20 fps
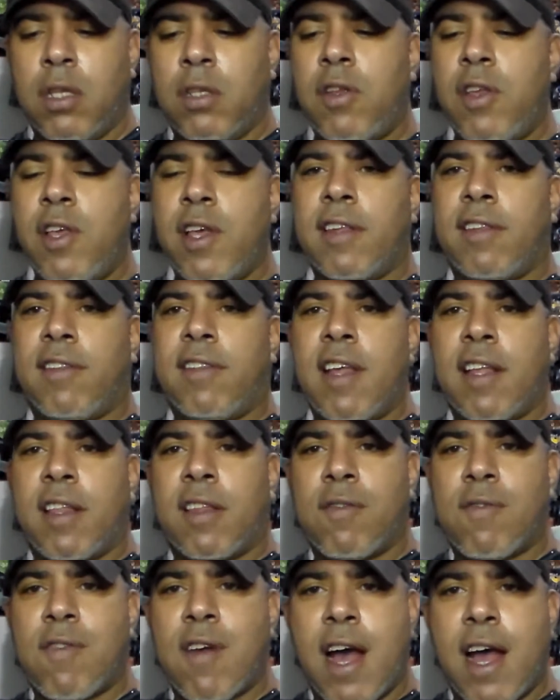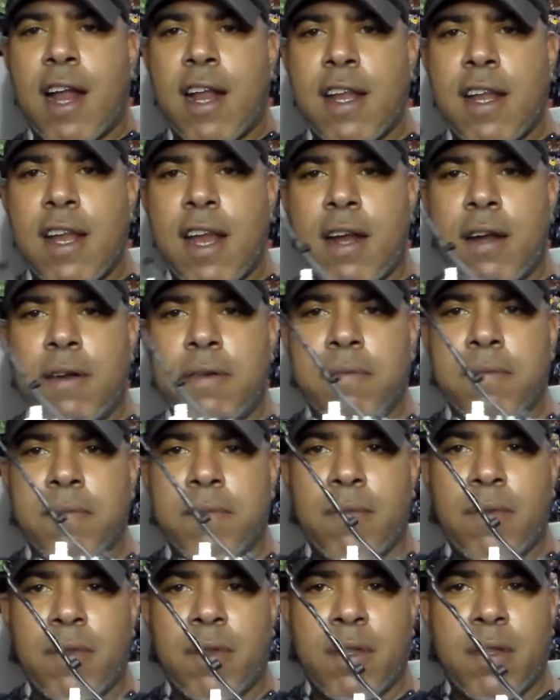So you can stick the rod in there.
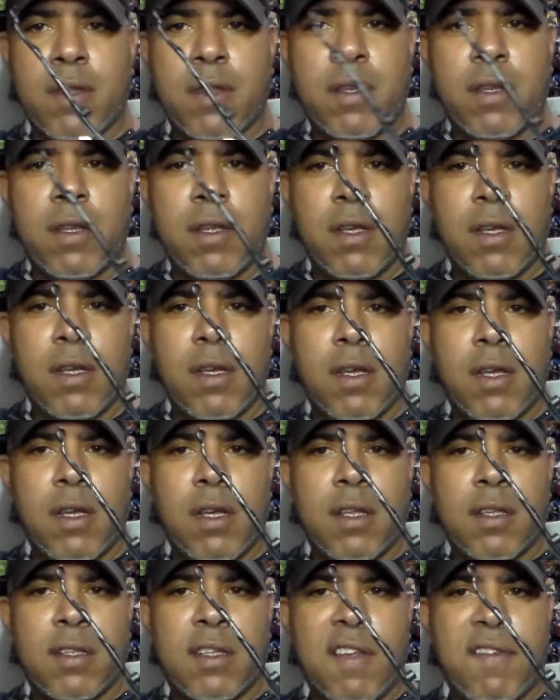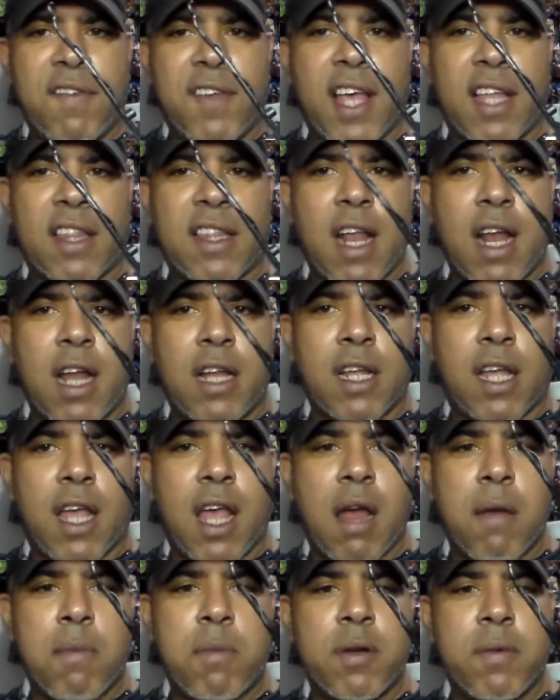See if you get that on the
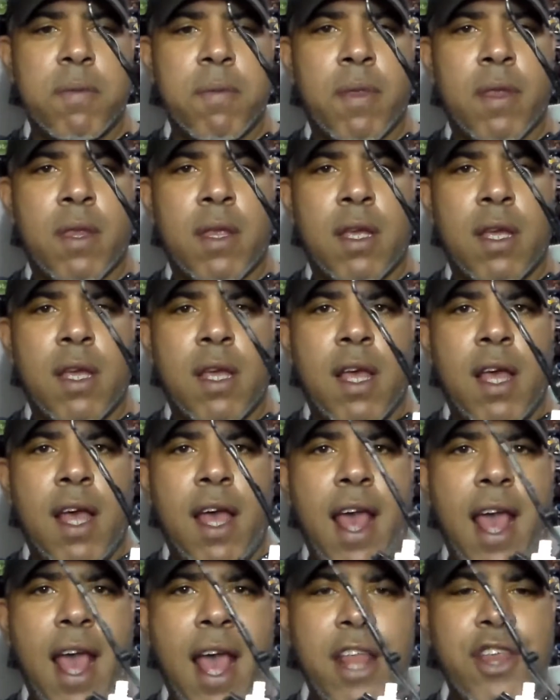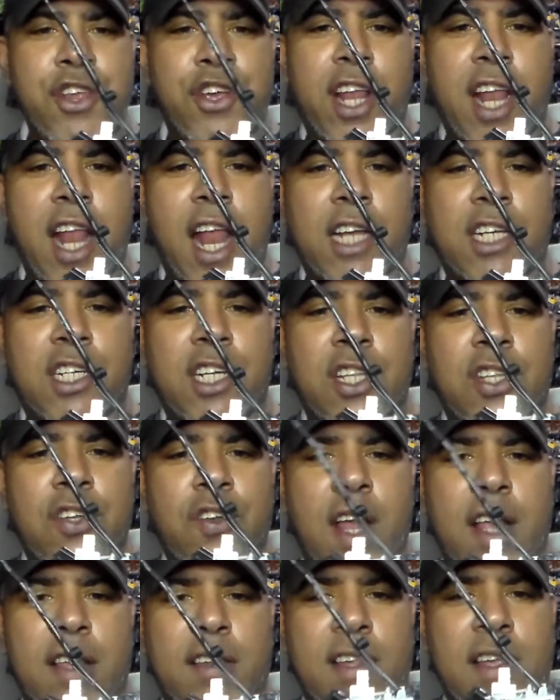camera. And you can actually
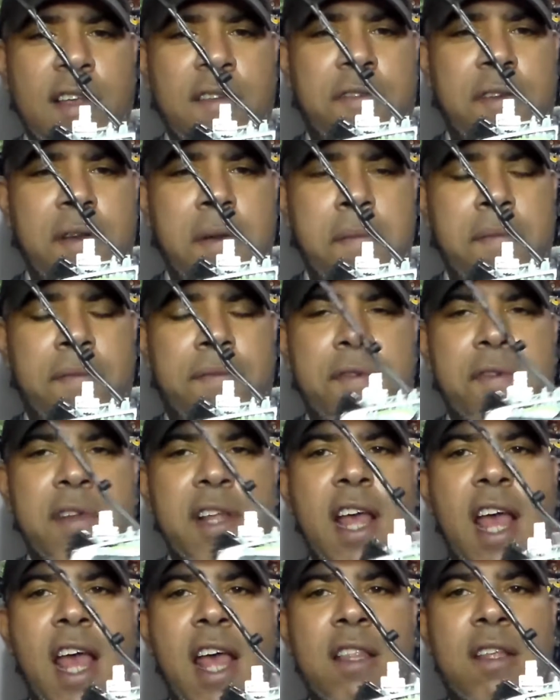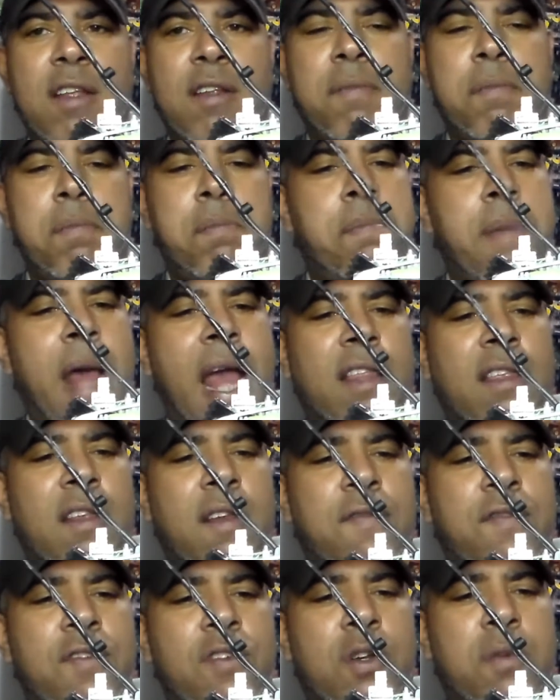do that scene from the end of Back to
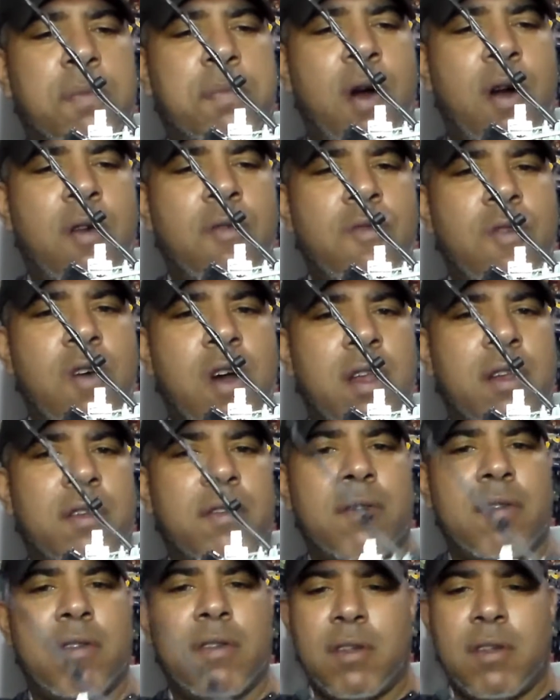the Future Part 1.